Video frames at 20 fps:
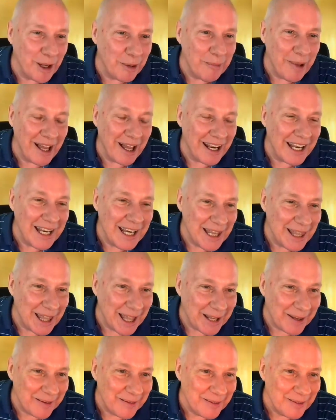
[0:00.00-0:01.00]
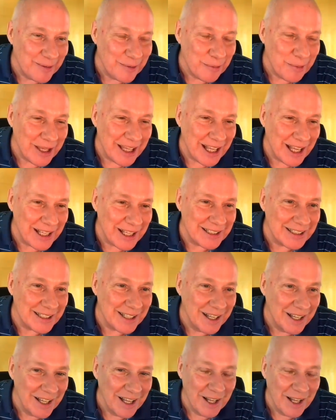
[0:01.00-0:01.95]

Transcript: about anything because